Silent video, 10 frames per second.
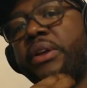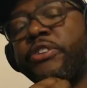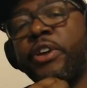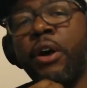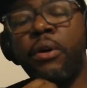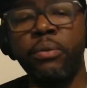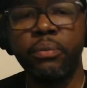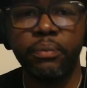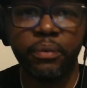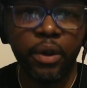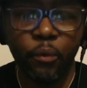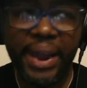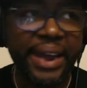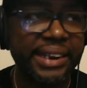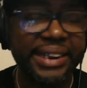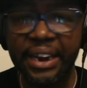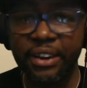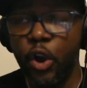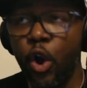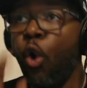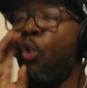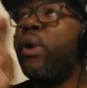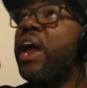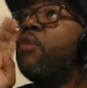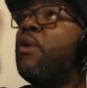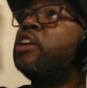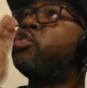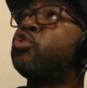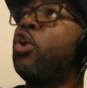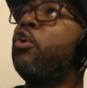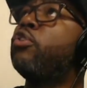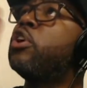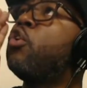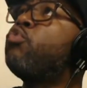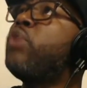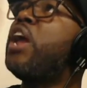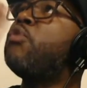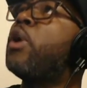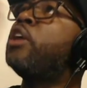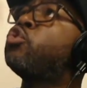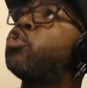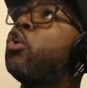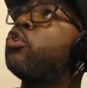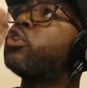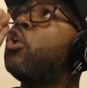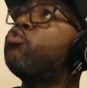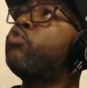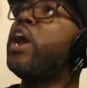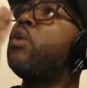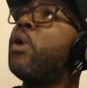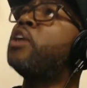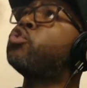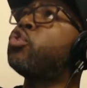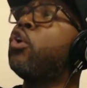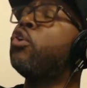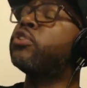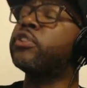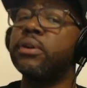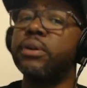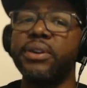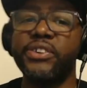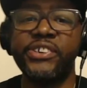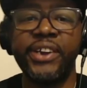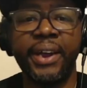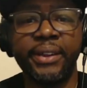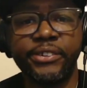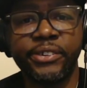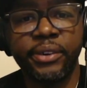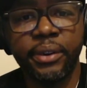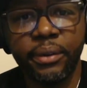So we had a lot of, we want truth, we want truth, we want truth chants